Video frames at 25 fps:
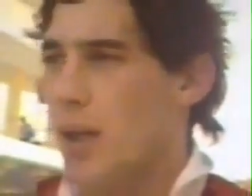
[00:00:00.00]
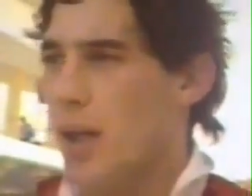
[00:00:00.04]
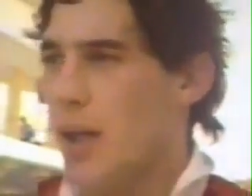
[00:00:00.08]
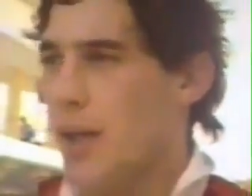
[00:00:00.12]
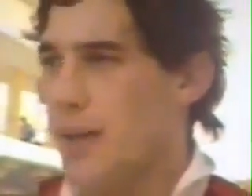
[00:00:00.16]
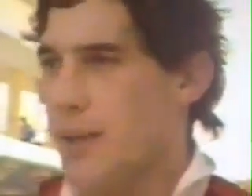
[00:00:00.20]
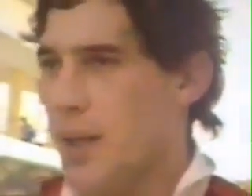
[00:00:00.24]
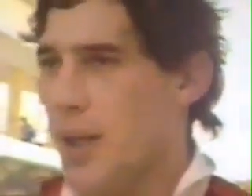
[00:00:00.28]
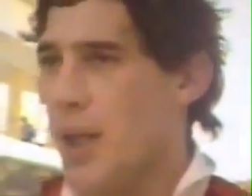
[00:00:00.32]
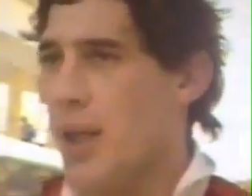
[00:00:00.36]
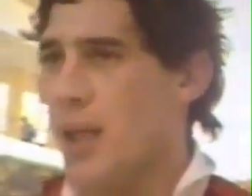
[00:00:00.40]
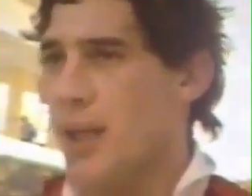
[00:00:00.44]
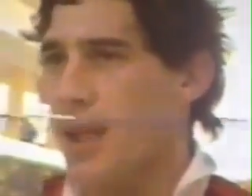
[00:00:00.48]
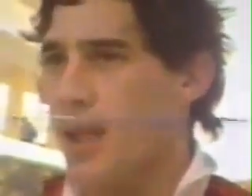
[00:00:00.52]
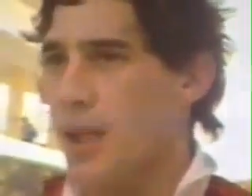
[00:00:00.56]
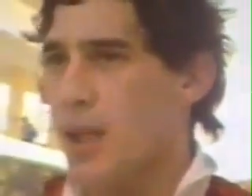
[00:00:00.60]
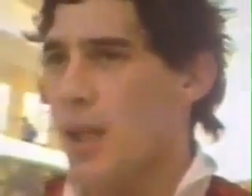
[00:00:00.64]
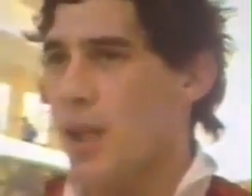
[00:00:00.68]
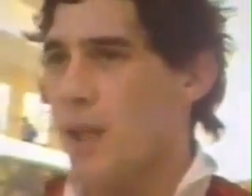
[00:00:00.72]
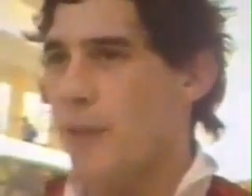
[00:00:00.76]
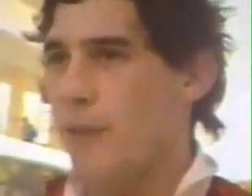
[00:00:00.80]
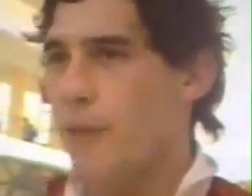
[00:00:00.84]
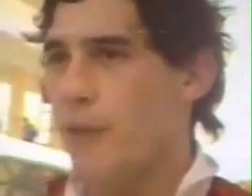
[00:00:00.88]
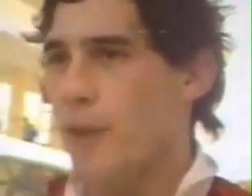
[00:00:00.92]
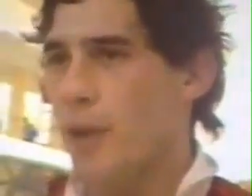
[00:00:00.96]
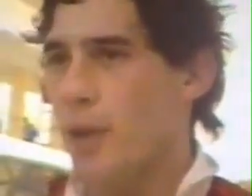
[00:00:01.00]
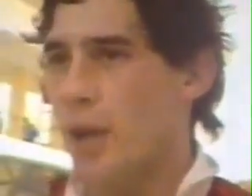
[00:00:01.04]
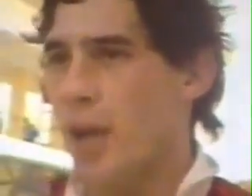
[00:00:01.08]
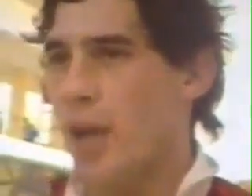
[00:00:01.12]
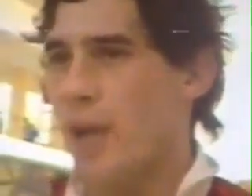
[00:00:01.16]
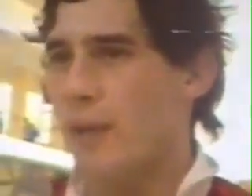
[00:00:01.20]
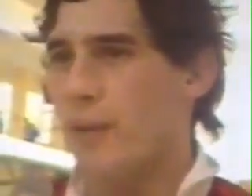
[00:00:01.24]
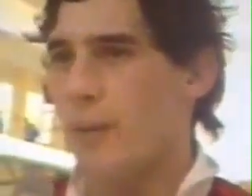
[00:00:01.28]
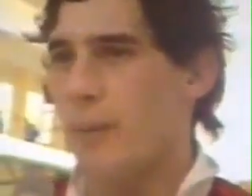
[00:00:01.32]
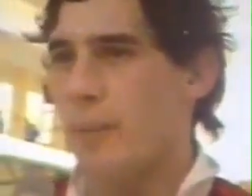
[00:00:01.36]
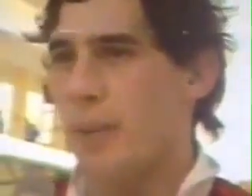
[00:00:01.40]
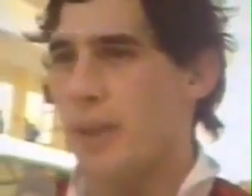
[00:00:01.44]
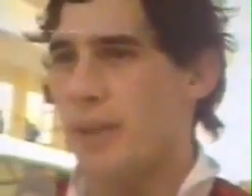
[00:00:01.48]
I think if you
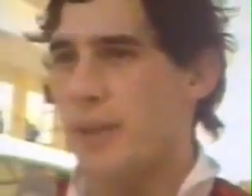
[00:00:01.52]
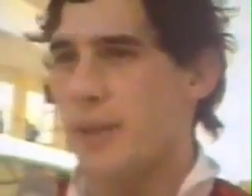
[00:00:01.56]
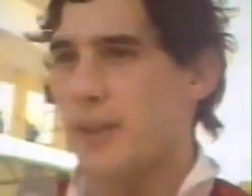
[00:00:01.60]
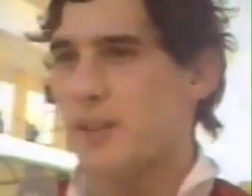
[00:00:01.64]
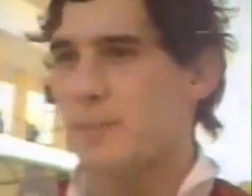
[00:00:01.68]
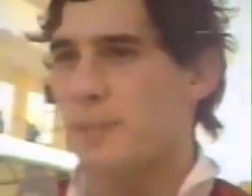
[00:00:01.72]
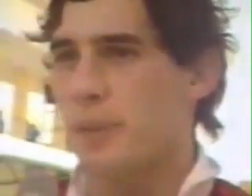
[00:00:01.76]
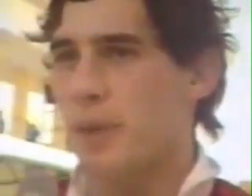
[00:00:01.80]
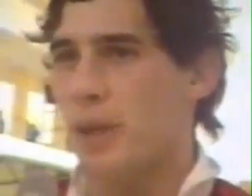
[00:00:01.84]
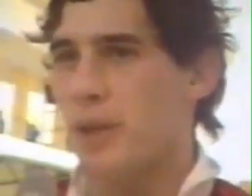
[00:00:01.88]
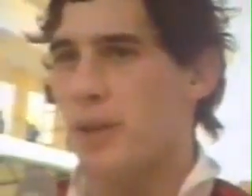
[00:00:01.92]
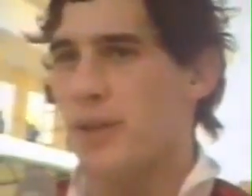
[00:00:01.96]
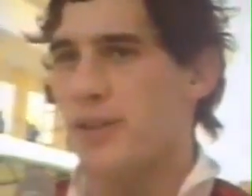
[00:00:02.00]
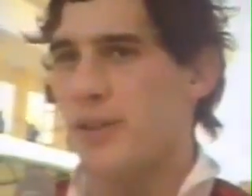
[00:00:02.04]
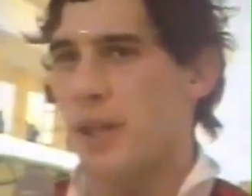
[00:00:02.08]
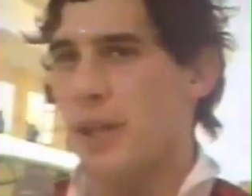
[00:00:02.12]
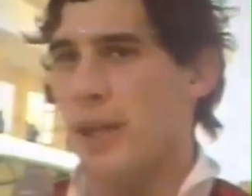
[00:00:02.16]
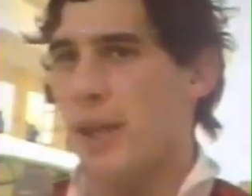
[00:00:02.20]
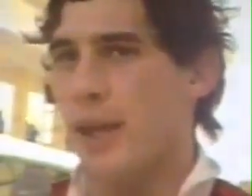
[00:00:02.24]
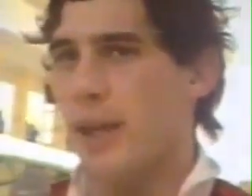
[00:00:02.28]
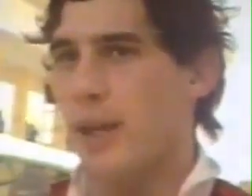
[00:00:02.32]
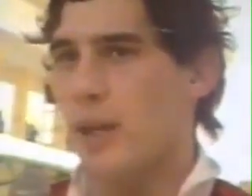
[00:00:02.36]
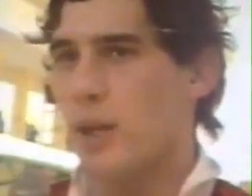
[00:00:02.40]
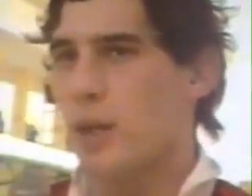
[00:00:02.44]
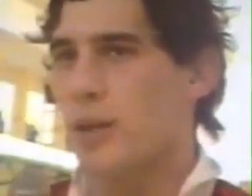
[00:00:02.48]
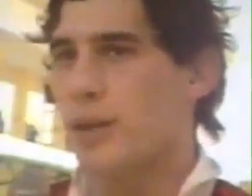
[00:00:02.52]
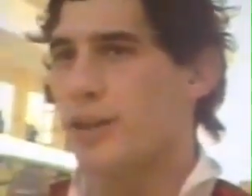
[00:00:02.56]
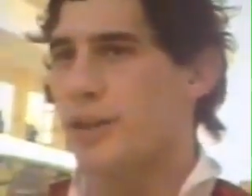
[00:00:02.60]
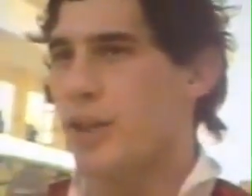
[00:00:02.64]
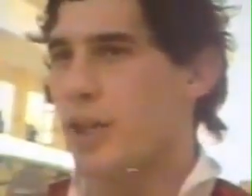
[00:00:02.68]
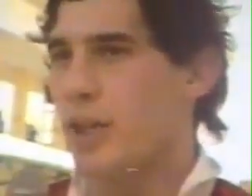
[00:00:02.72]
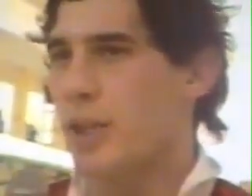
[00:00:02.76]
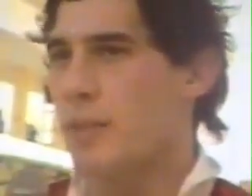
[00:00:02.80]
have a bit of experience and a good